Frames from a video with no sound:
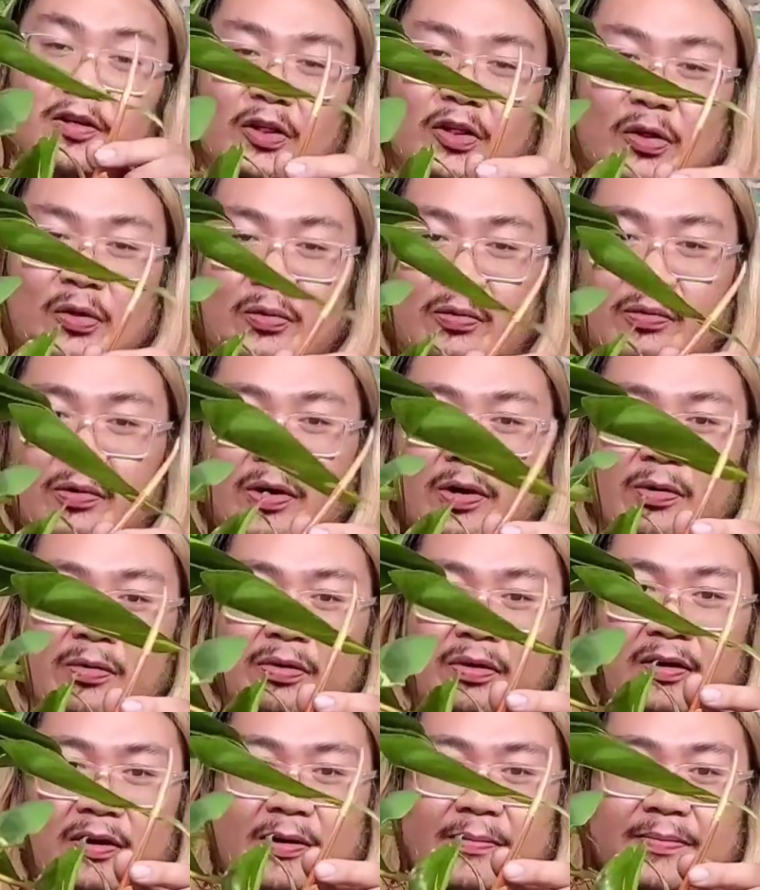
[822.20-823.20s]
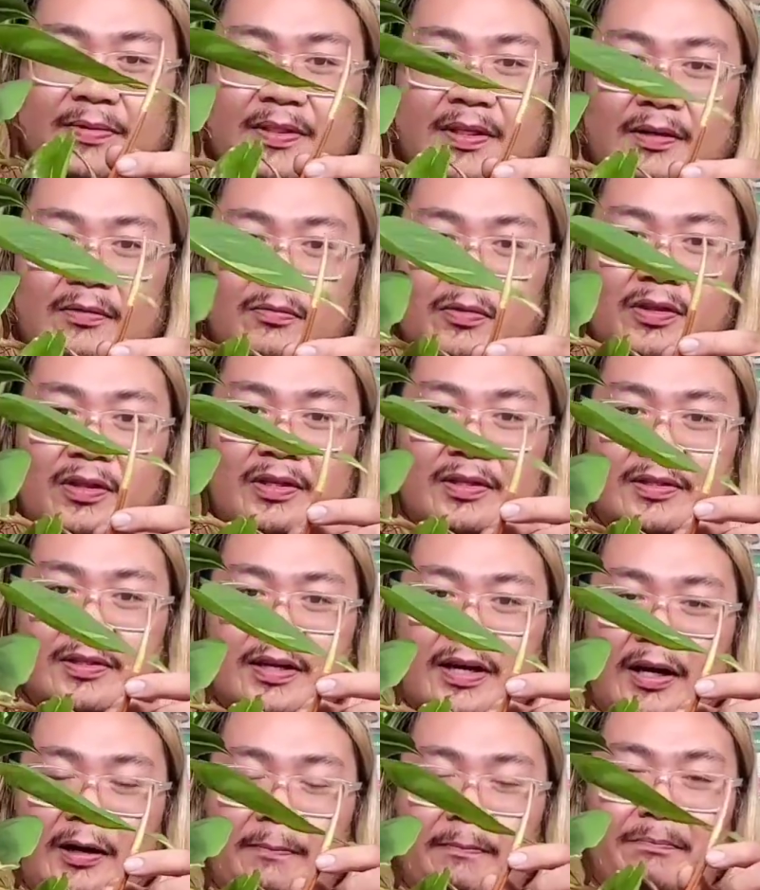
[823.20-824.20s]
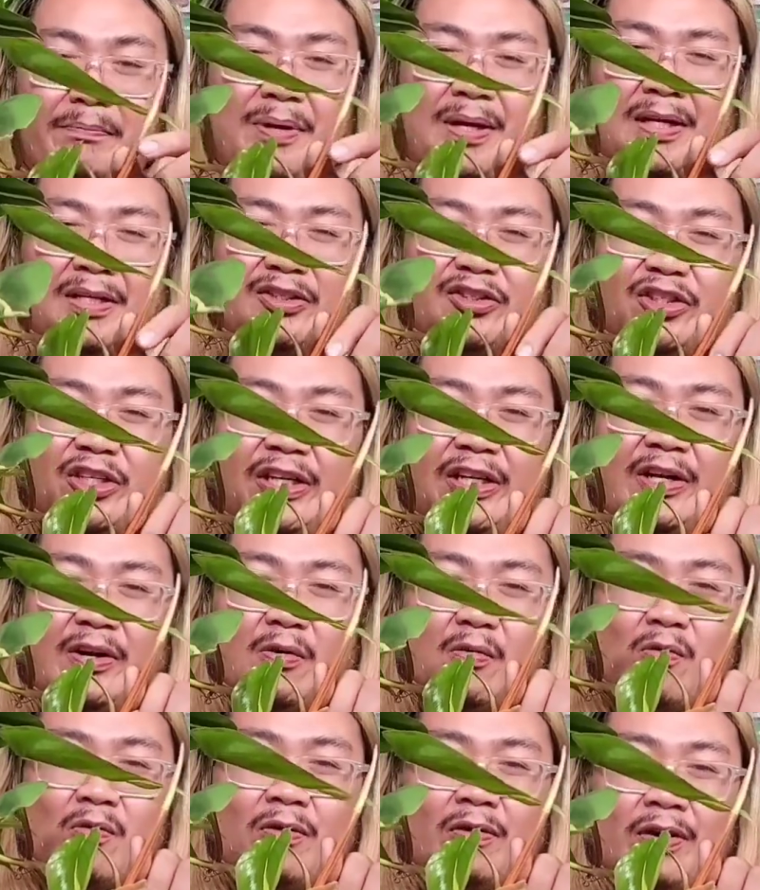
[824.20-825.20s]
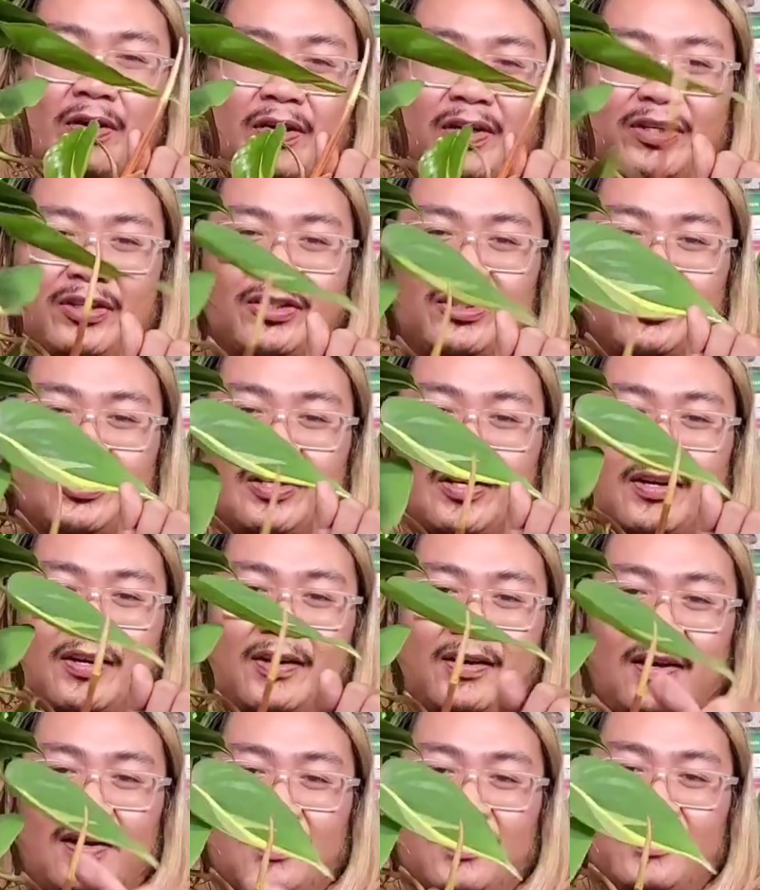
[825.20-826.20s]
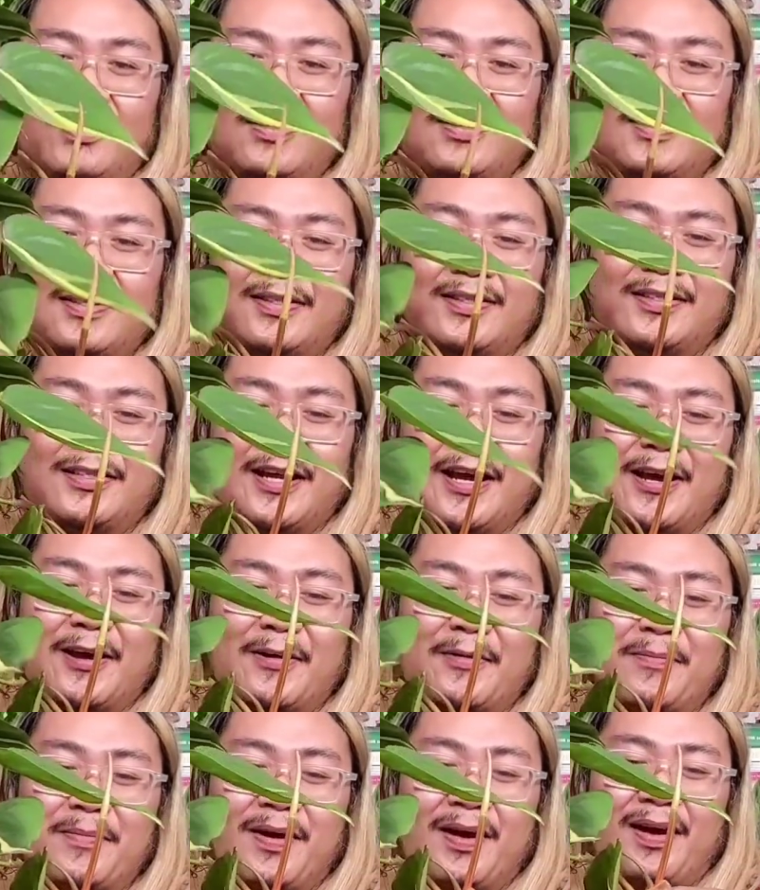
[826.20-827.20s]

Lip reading: new growth comes in with this like peachy orange stem,